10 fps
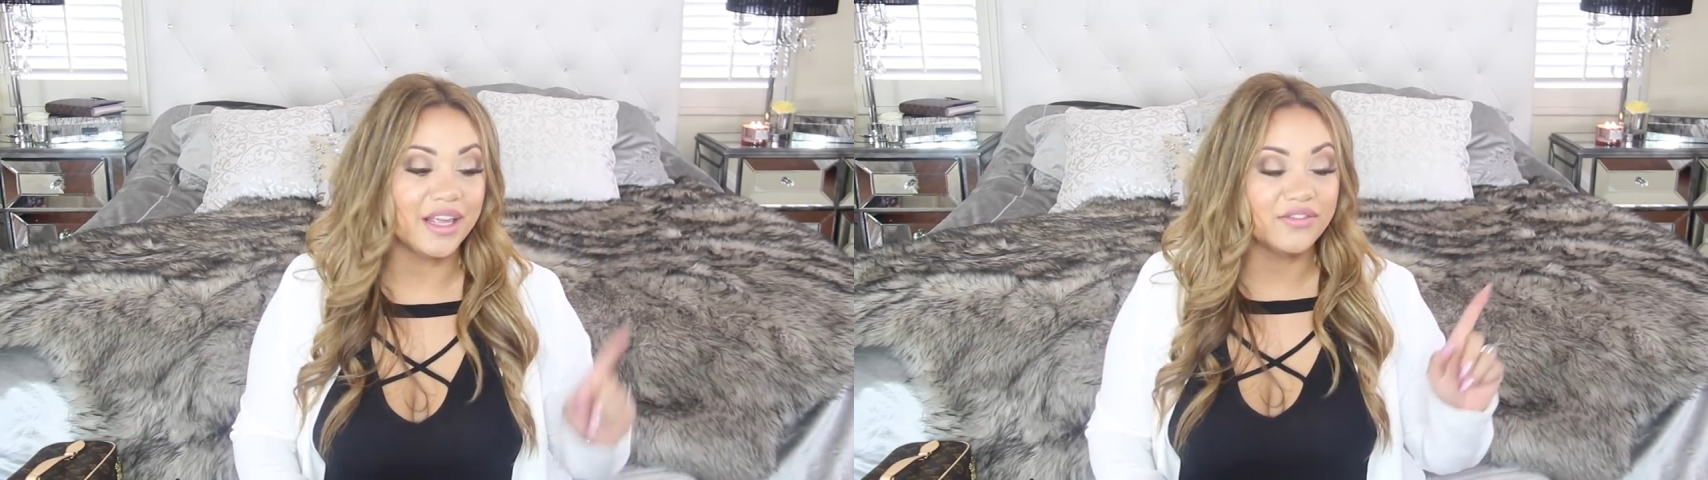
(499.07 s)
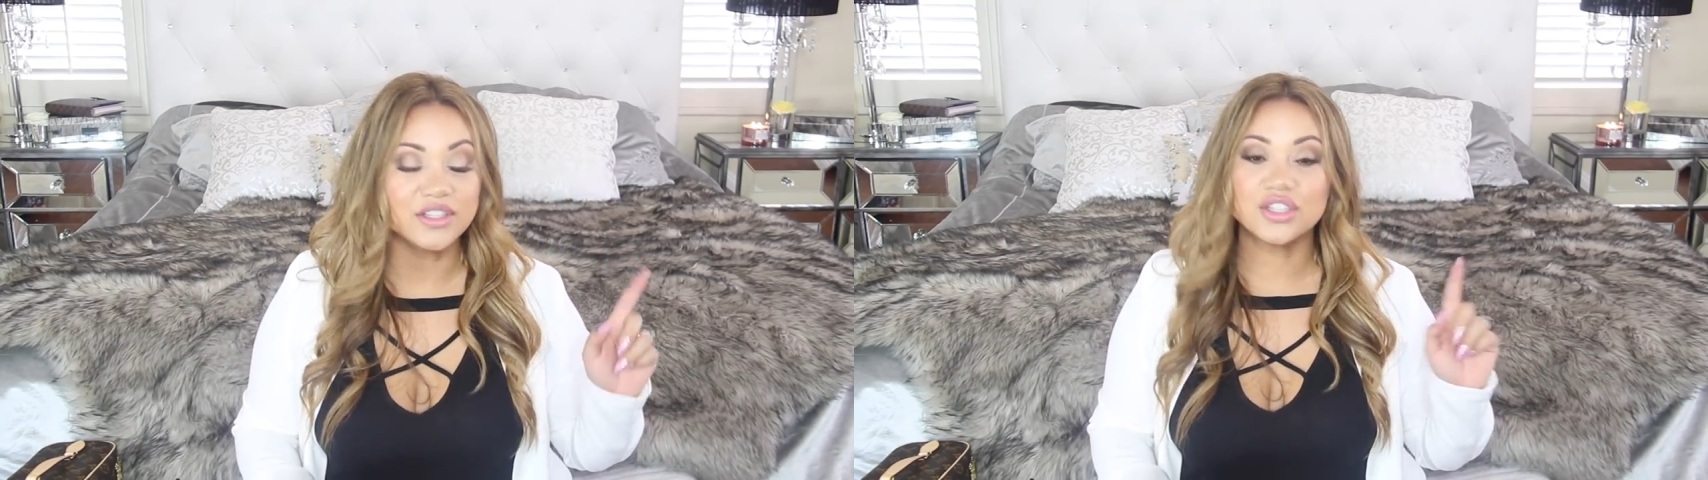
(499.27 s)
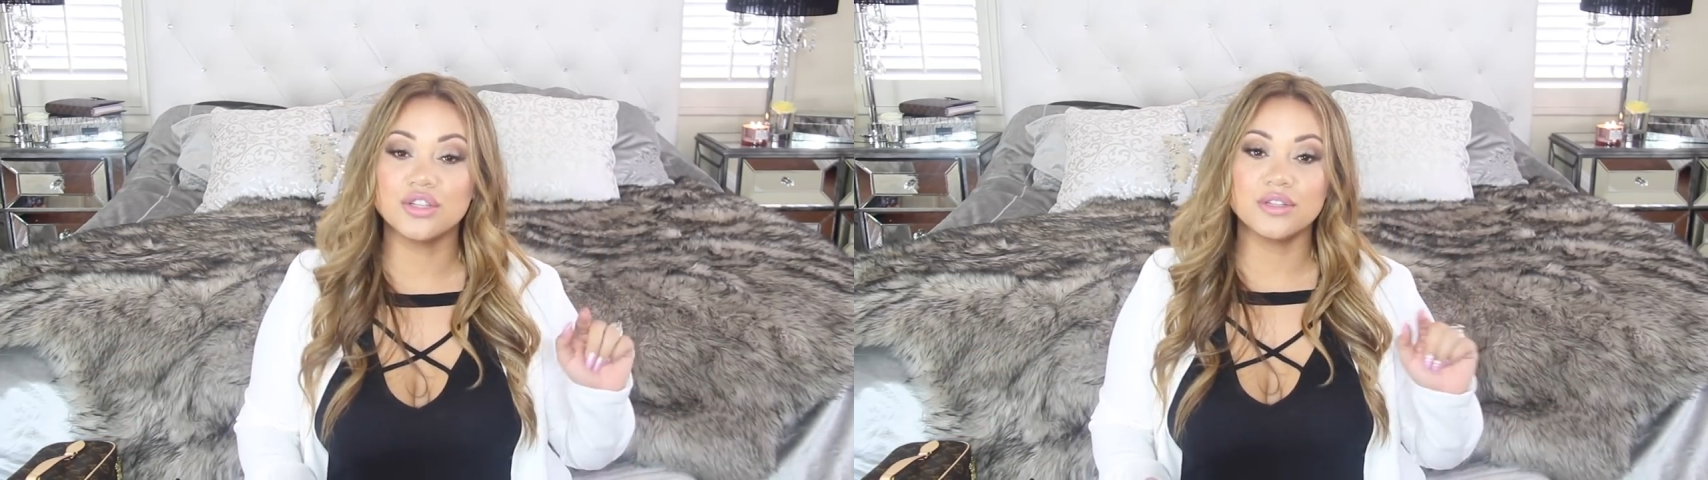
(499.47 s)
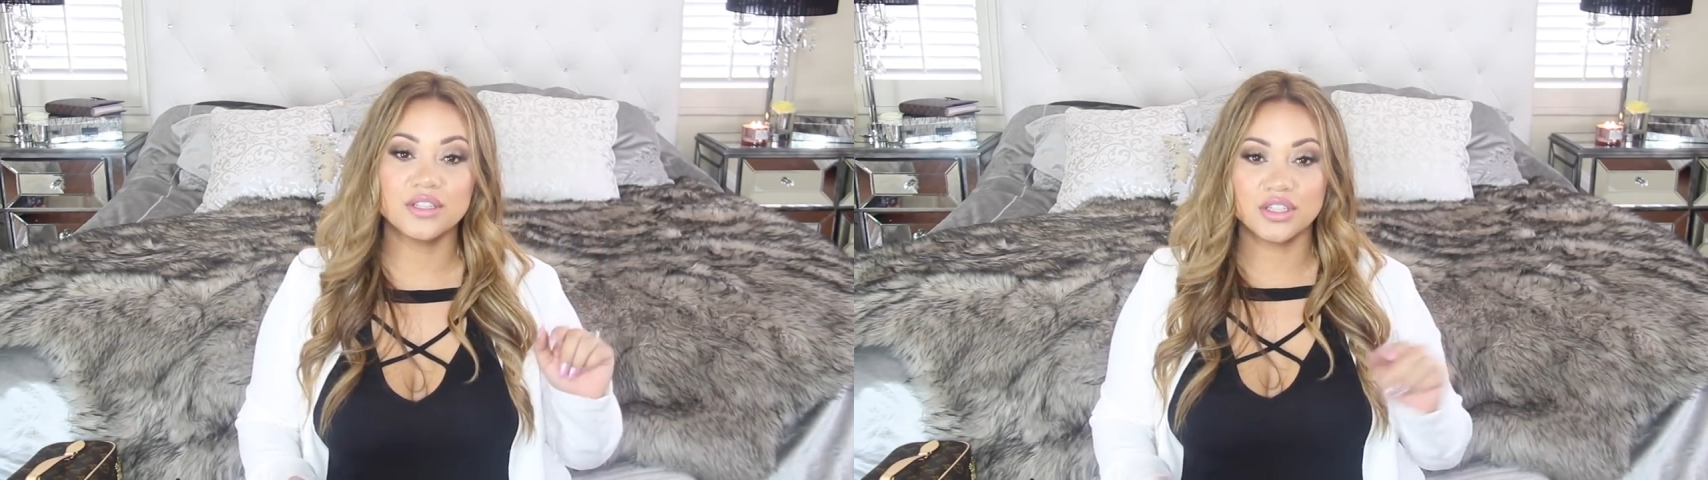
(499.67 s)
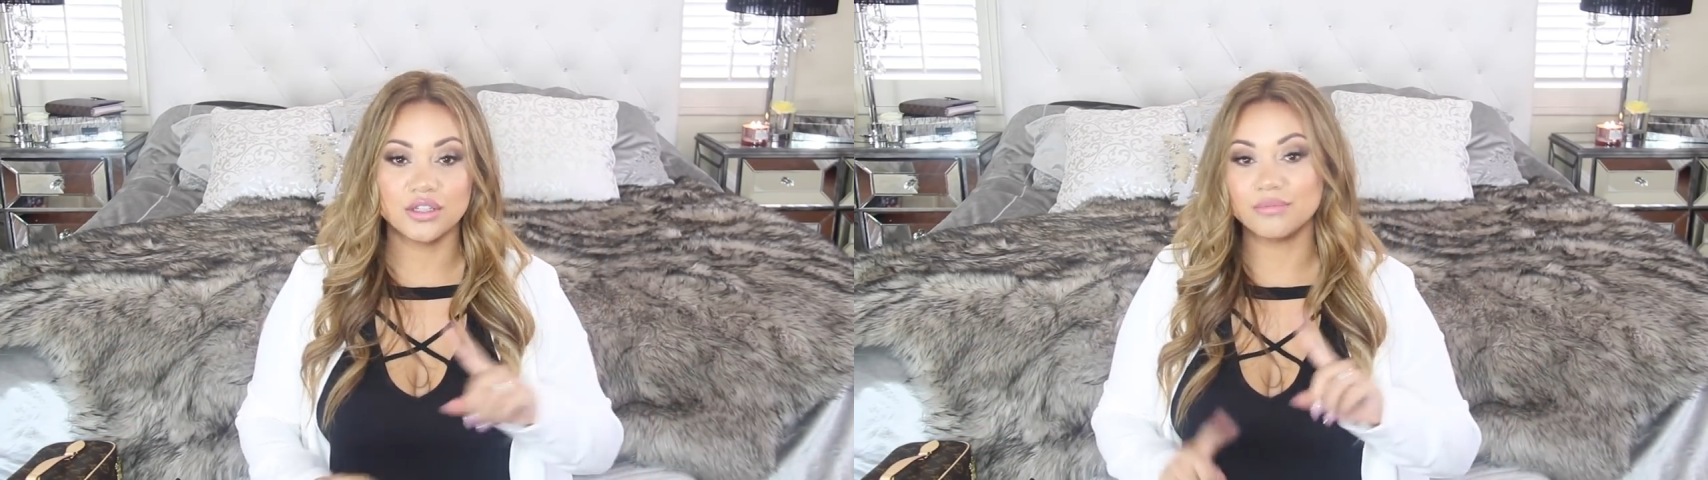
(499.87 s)
If it's cute,
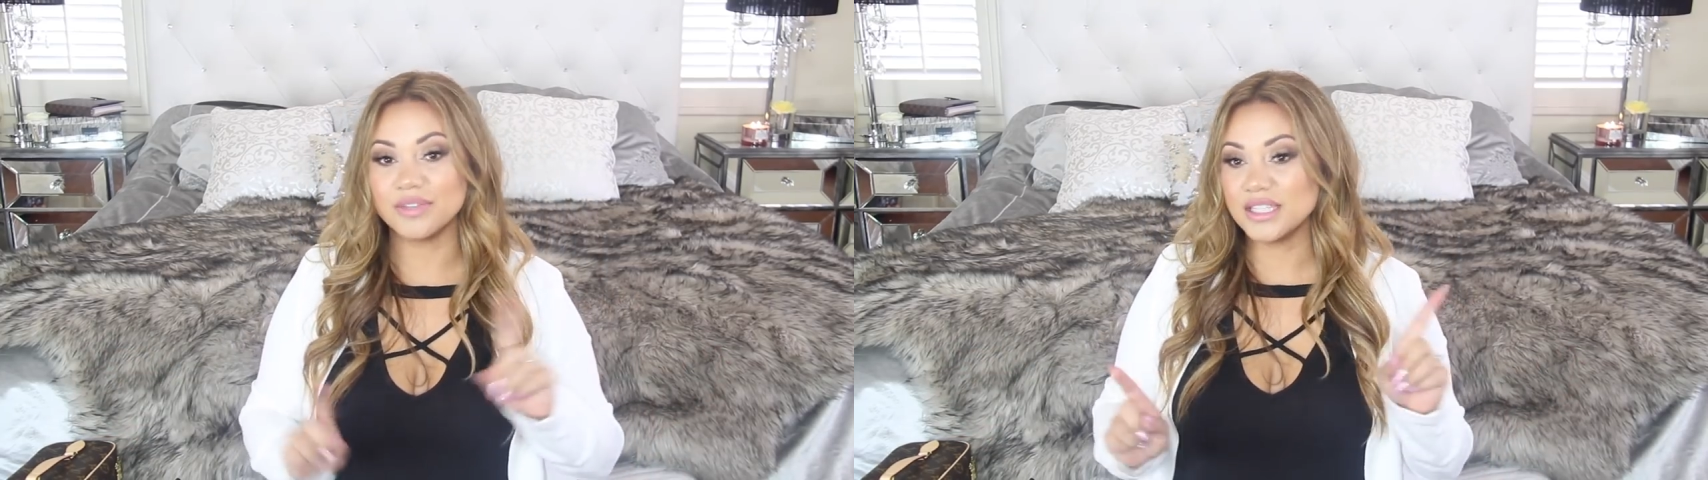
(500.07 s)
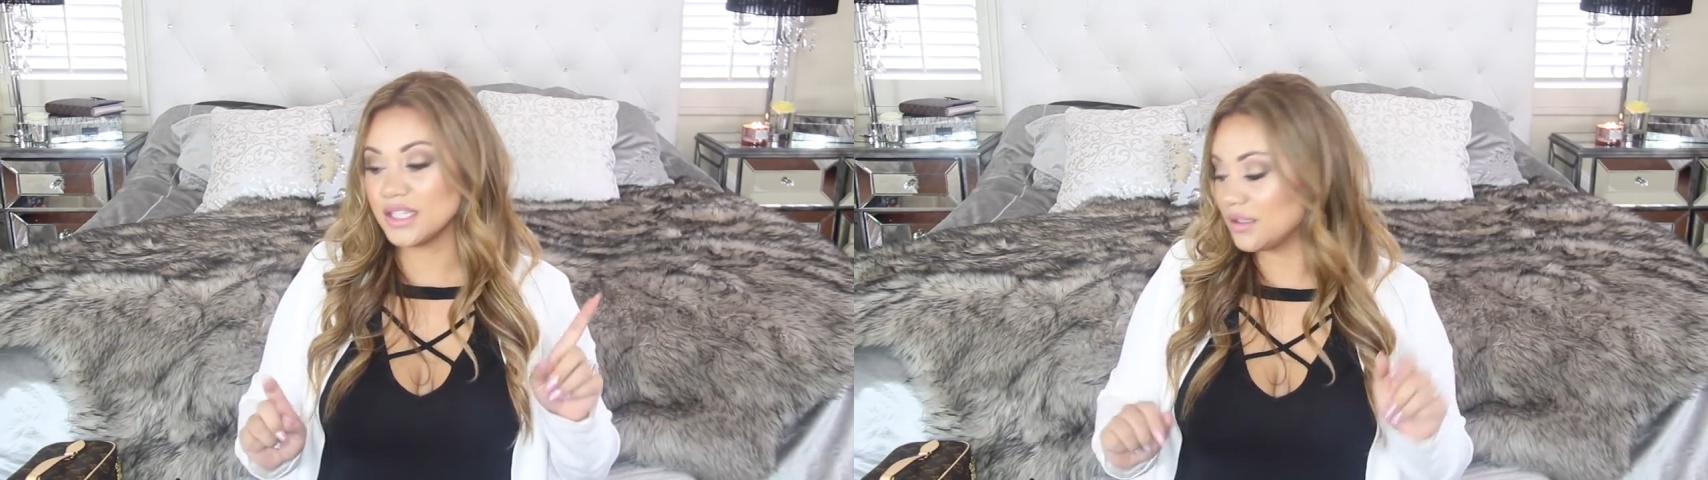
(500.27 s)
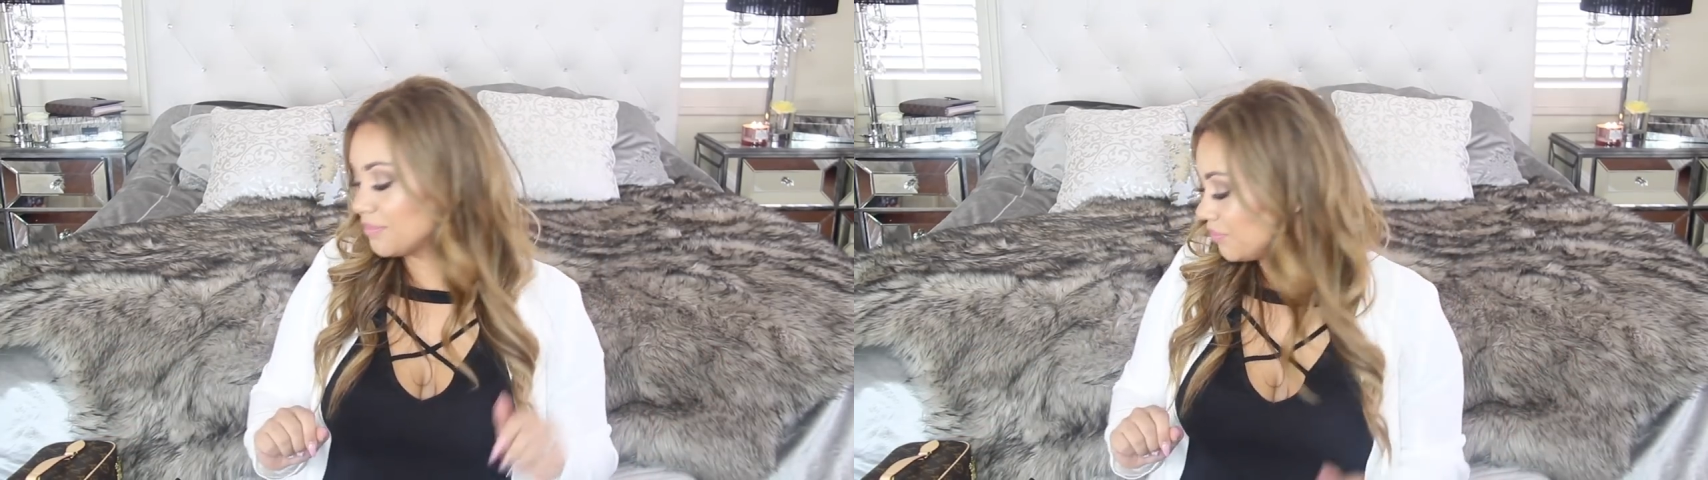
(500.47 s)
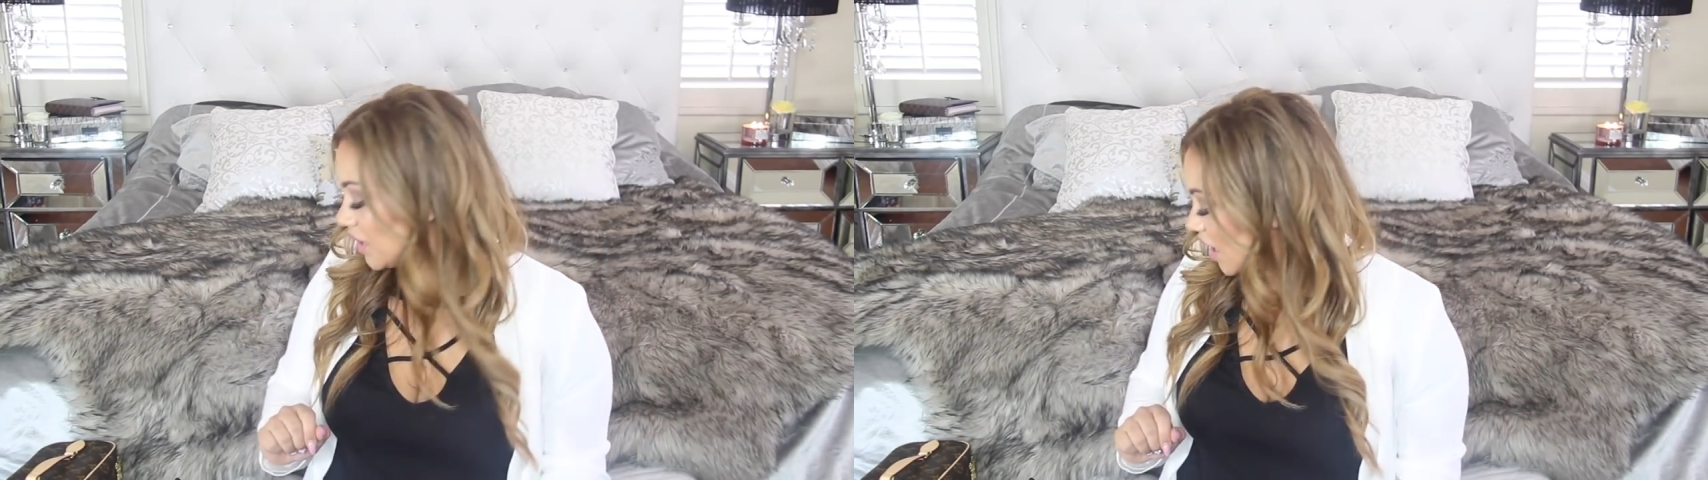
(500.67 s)
it's cute. That's it.